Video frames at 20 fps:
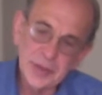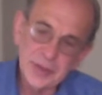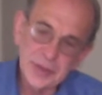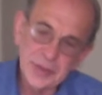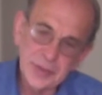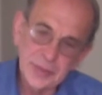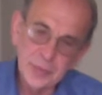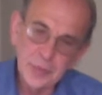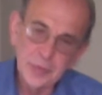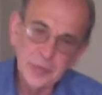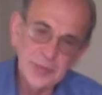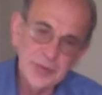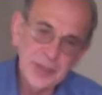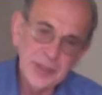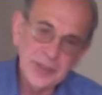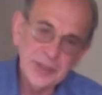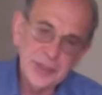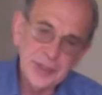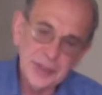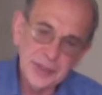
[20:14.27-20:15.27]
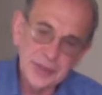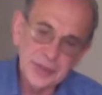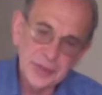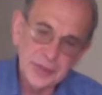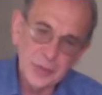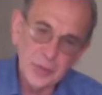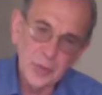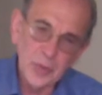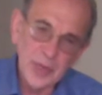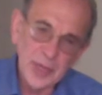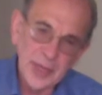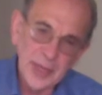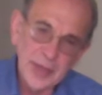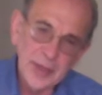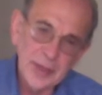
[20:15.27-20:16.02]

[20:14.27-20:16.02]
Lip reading: is to move these disks away